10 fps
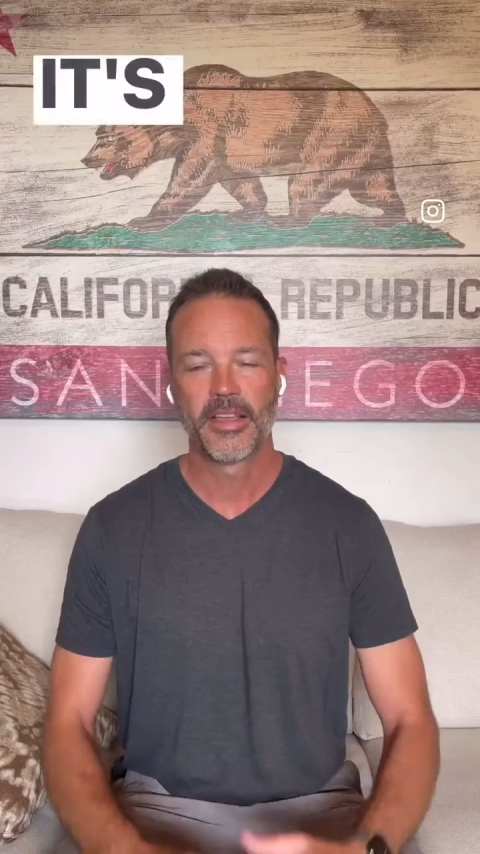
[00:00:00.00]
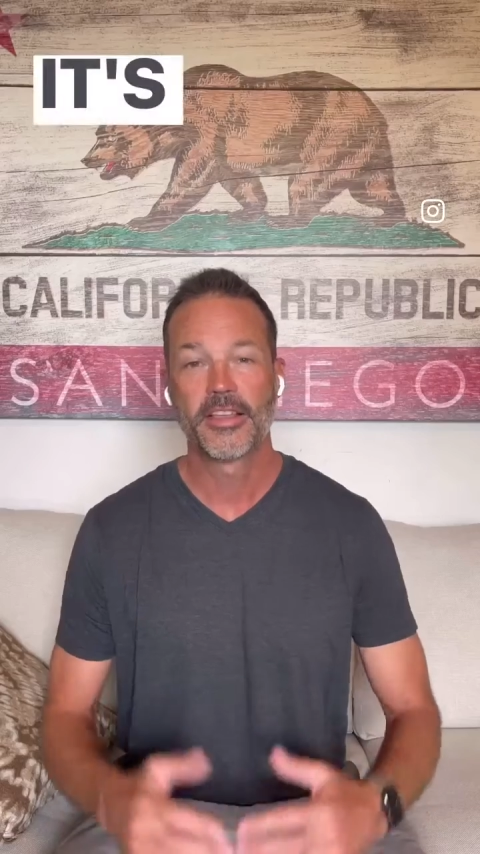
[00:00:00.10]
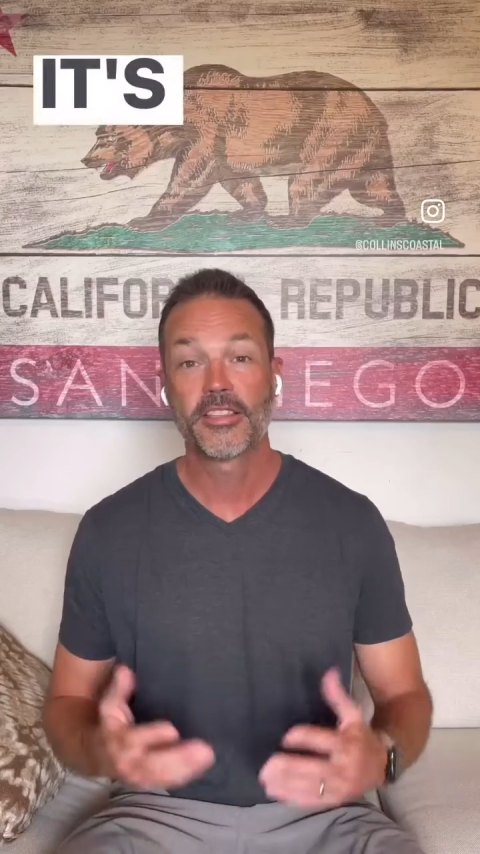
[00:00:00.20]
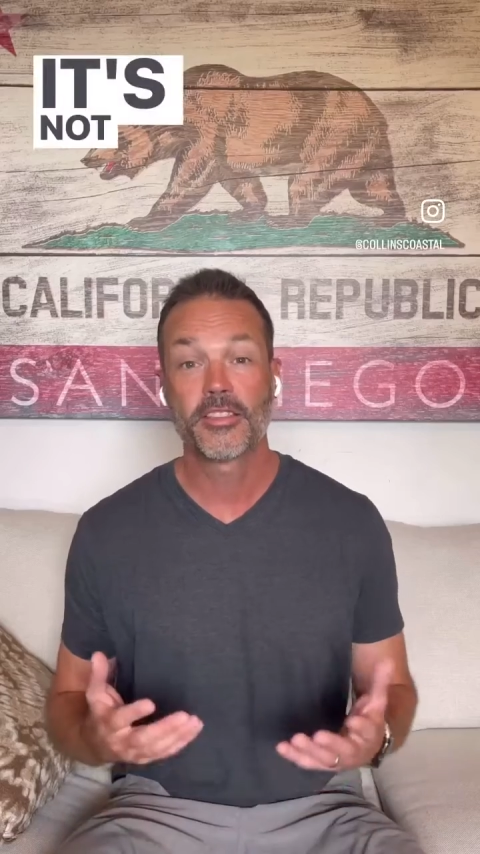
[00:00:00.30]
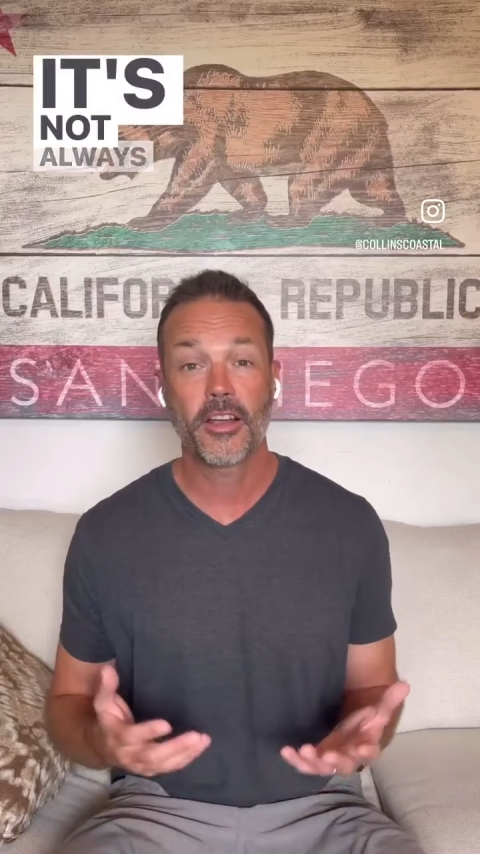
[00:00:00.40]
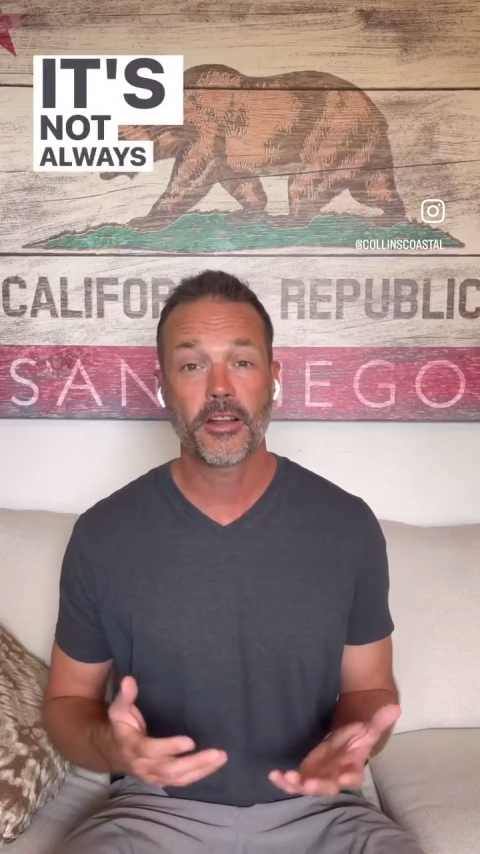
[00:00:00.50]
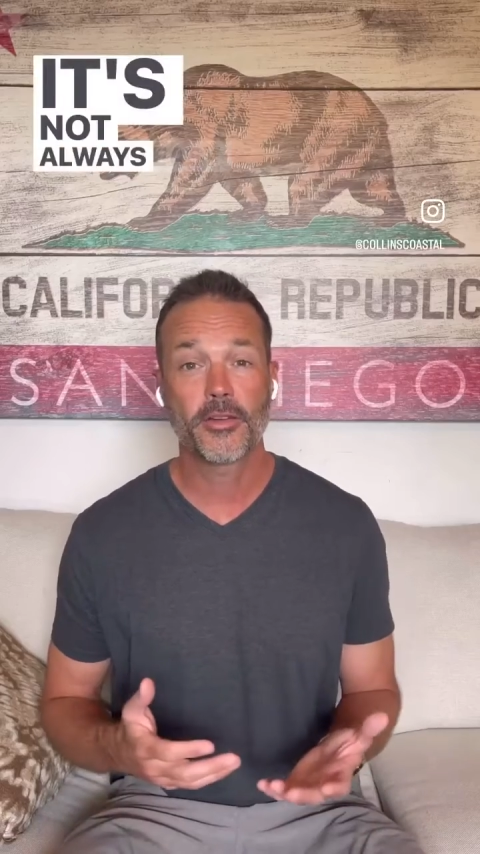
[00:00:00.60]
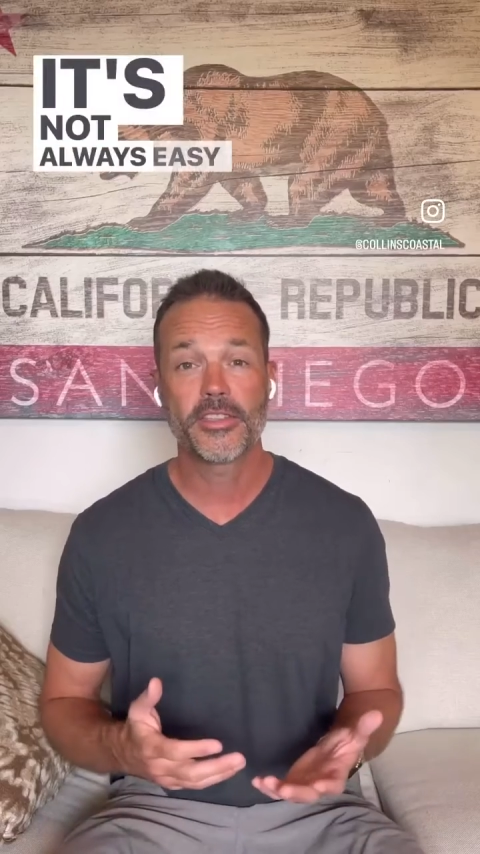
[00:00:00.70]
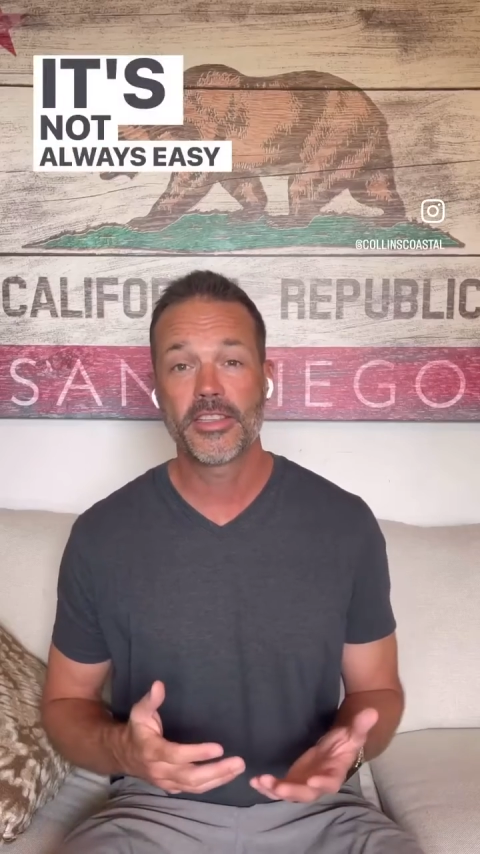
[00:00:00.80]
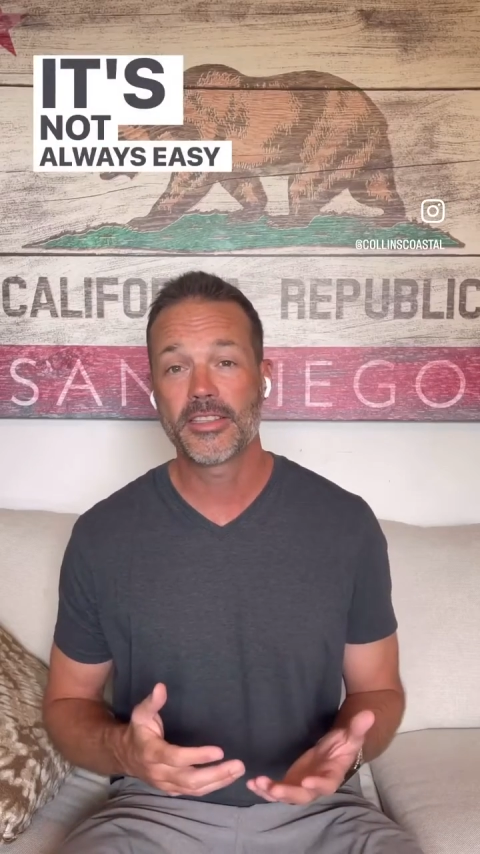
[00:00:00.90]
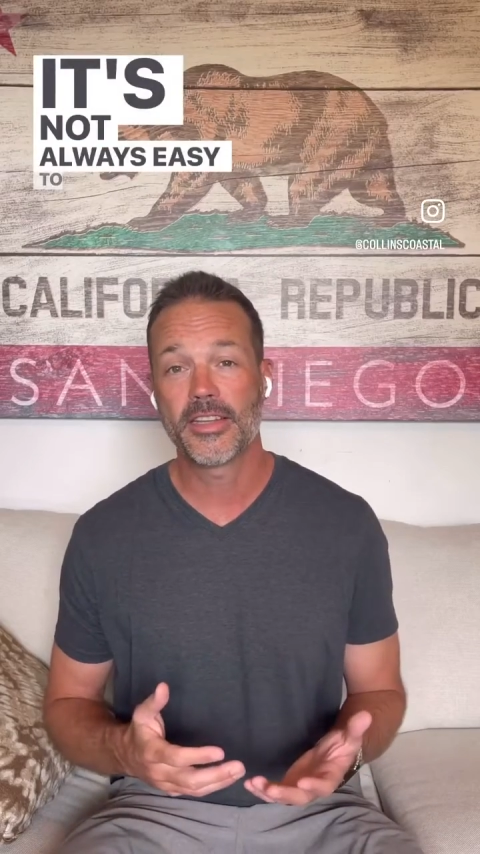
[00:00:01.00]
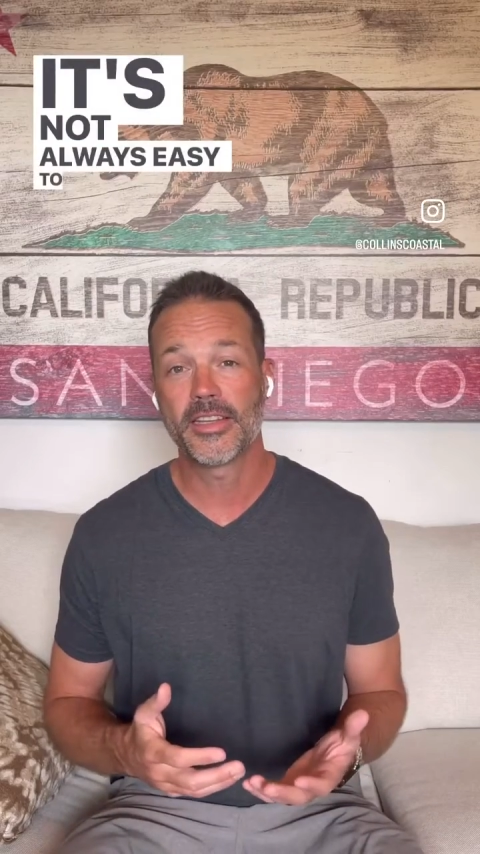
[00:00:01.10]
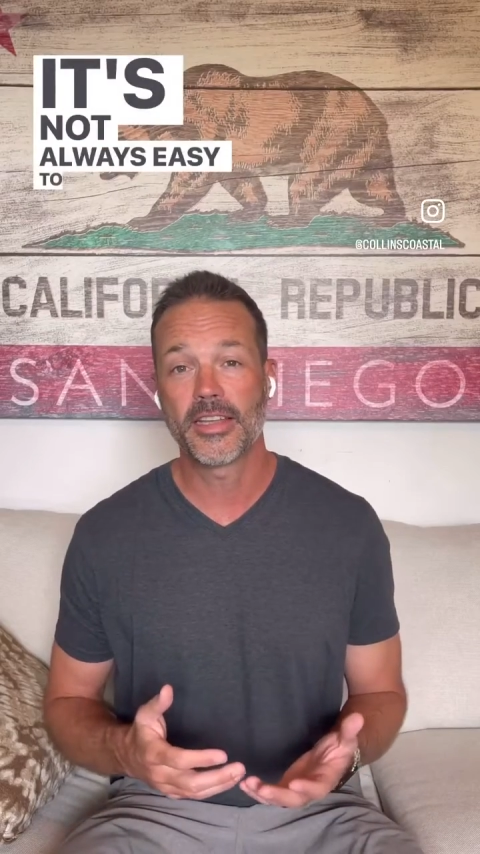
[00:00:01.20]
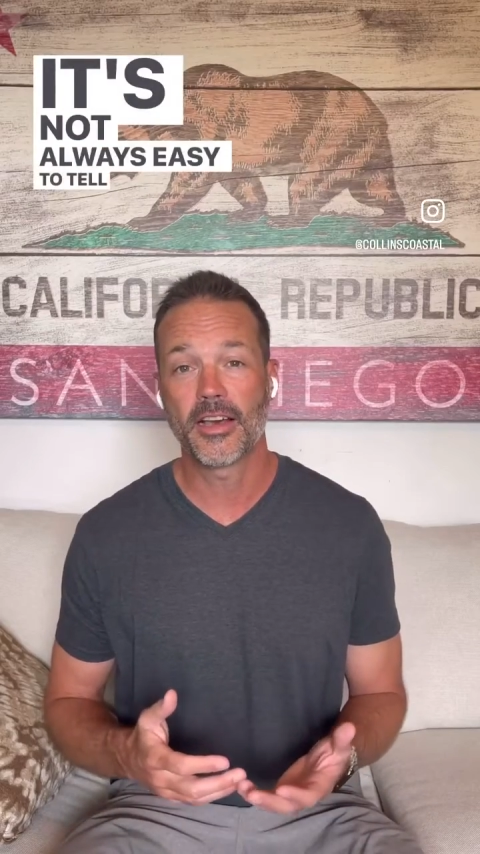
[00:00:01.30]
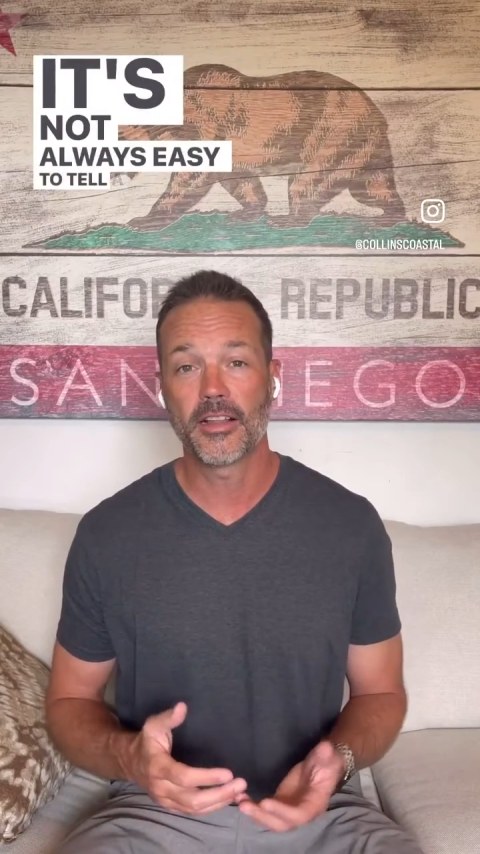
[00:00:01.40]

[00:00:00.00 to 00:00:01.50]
It's not always easy to tell